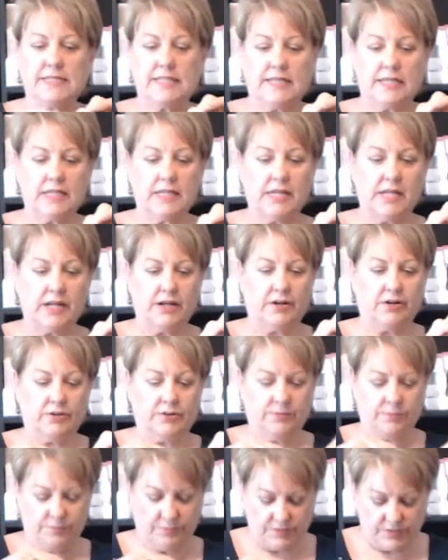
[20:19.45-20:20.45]
in
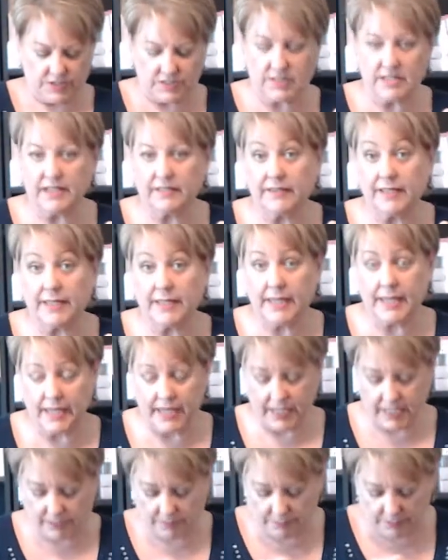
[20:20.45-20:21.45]
here just like they
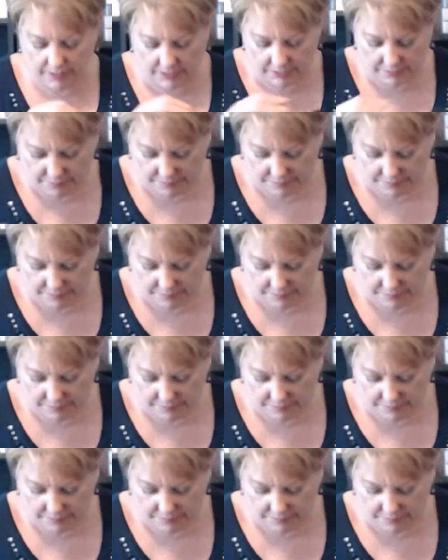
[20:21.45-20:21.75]
came.